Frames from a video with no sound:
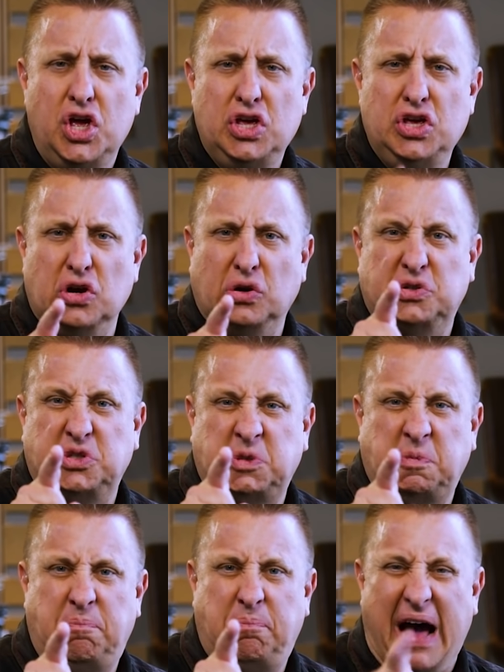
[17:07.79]
"You're
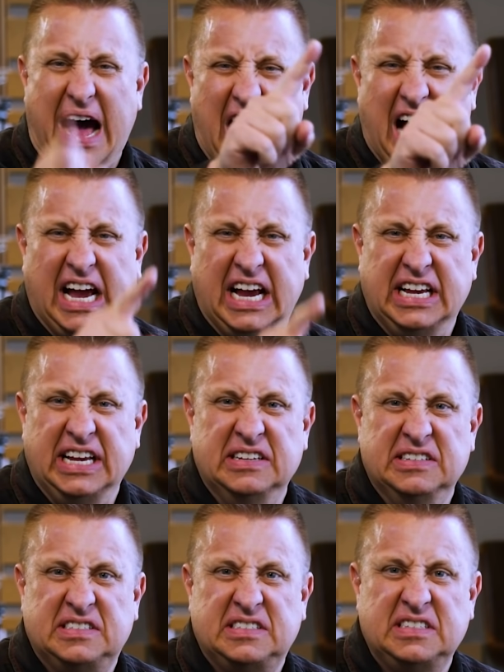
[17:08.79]

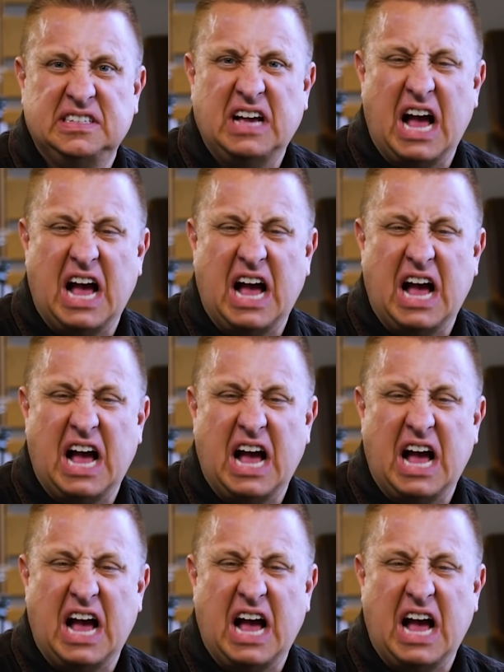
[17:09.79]
spies!